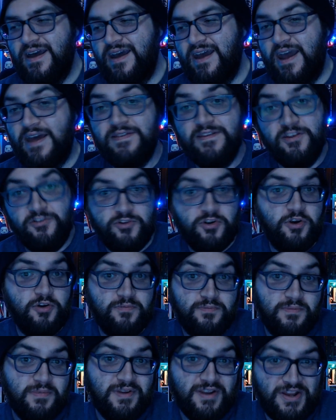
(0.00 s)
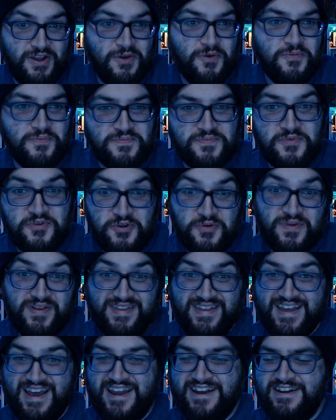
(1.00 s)
And they start, you know, doing
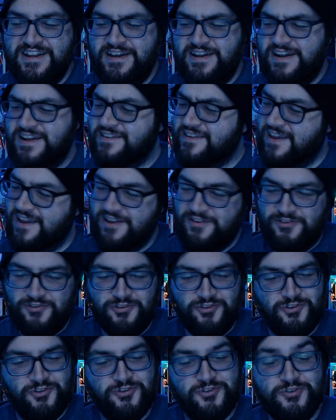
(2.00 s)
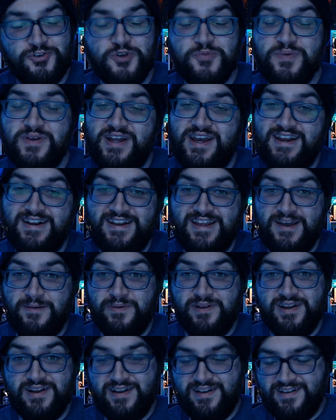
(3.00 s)
the idea, and it's a stupid idea,
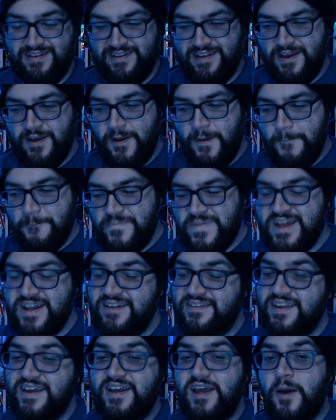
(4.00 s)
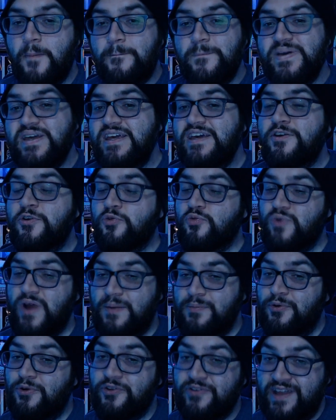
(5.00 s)
but it is, it is like a peak
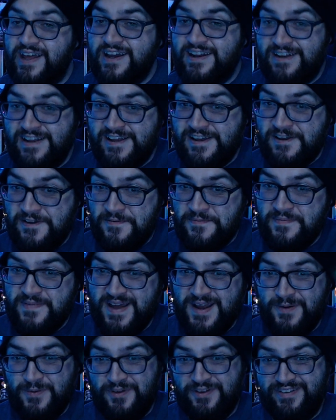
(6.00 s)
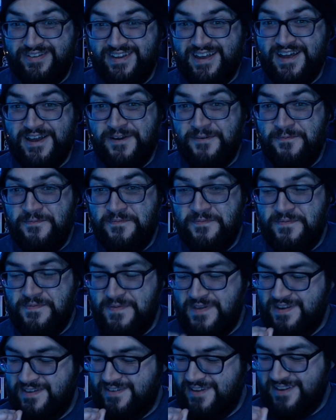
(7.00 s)
Rebels idea. I will say
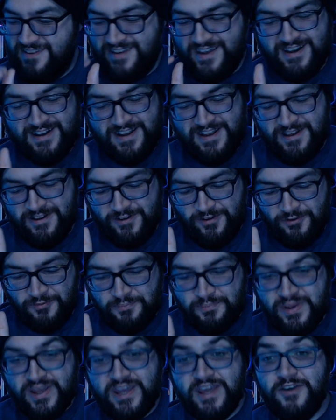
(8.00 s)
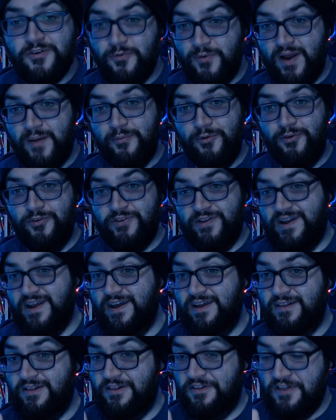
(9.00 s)
this this idea is peak Rebels, and
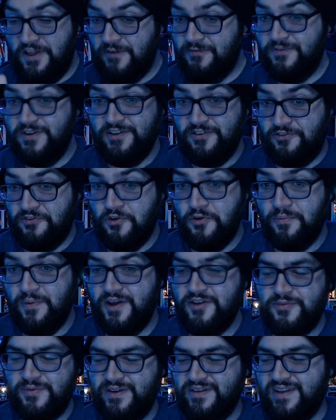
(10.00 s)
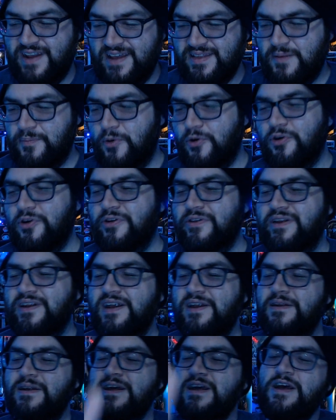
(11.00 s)
I loved it so much because I had the Purrgil in
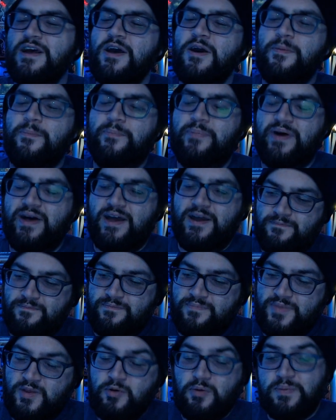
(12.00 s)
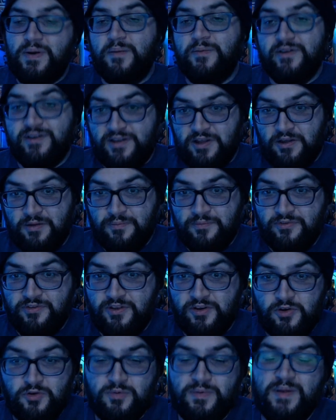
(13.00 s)
it. But the Republic comes,
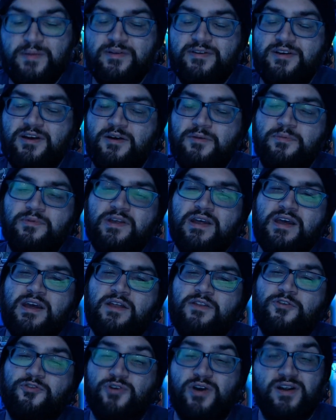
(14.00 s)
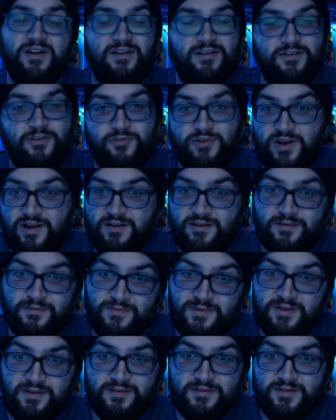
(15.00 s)
the New Republic comes. They're trying to they're trying
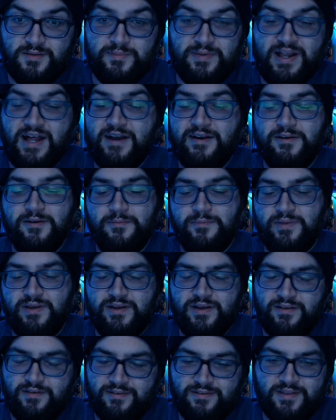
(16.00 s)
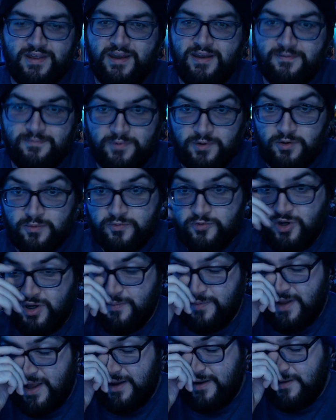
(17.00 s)
to, to block them because they they're trying to
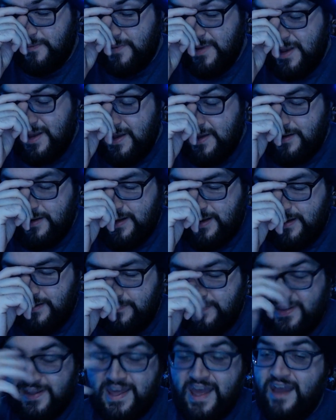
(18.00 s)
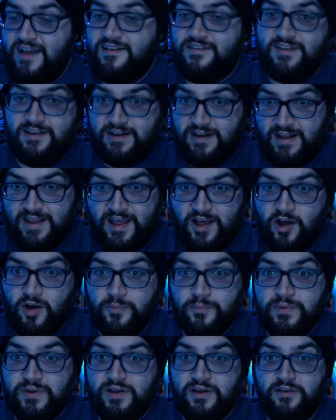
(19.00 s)
block them. Um, they can't send any
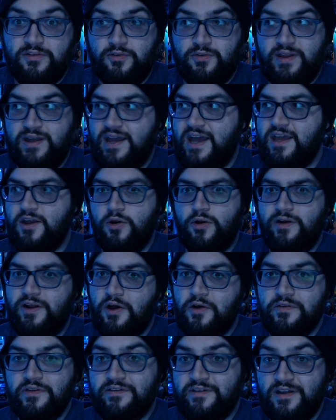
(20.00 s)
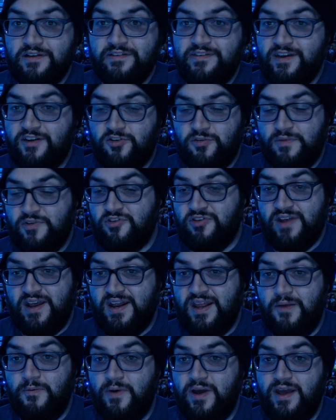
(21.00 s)
help because they're like, hey, you're already on this unsanctioned mission
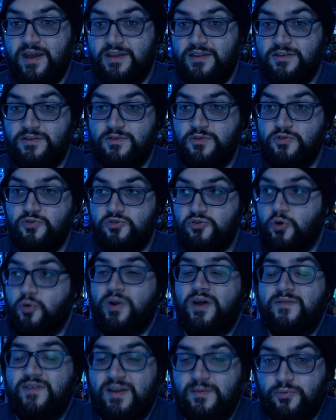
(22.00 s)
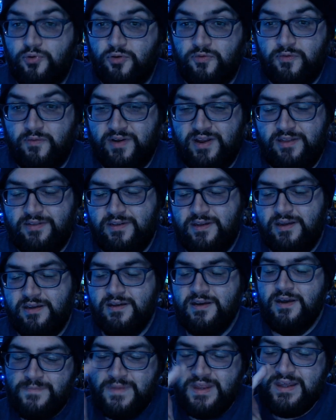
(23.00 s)
anyway. You don't have any proof of anything,
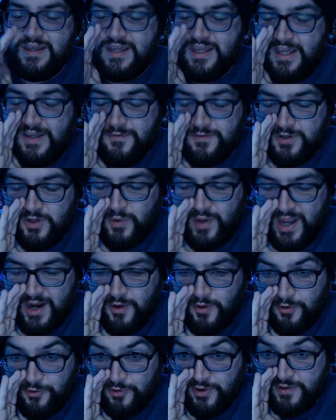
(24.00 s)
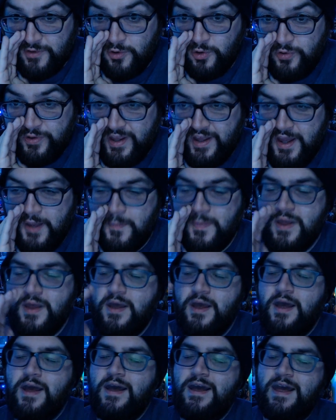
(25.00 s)
even though Hera's right the whole time,
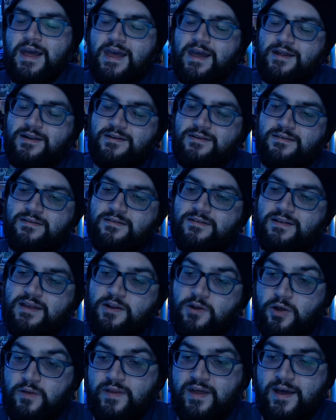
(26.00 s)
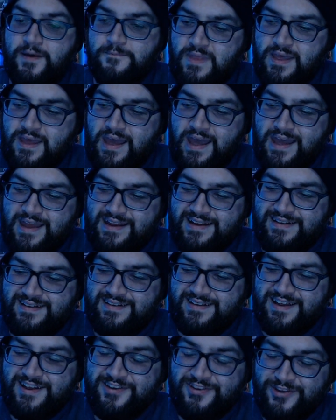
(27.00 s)
and and all that. And
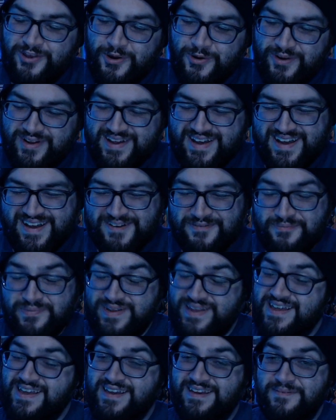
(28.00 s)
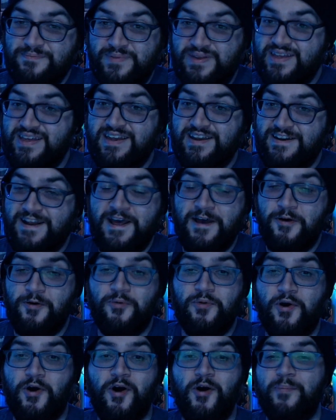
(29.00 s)
Ahsoka, being being now
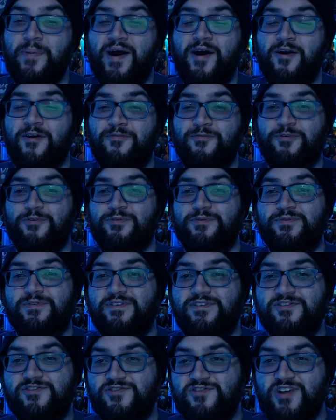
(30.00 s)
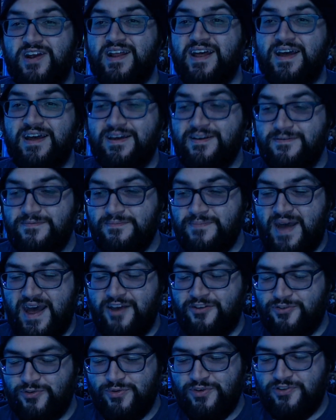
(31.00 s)
all powerful Jedi
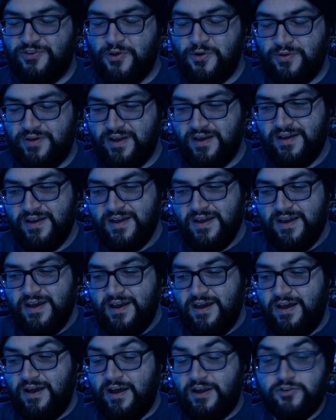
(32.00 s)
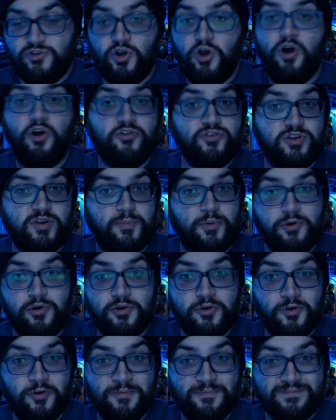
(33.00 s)
Master Ahsoka, uh, talks to the
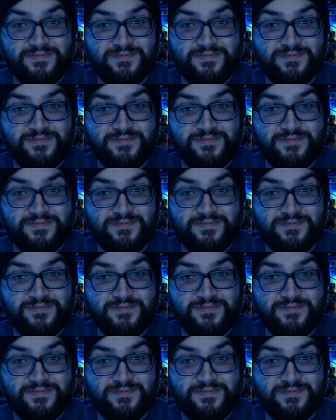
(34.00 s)
Purrgil.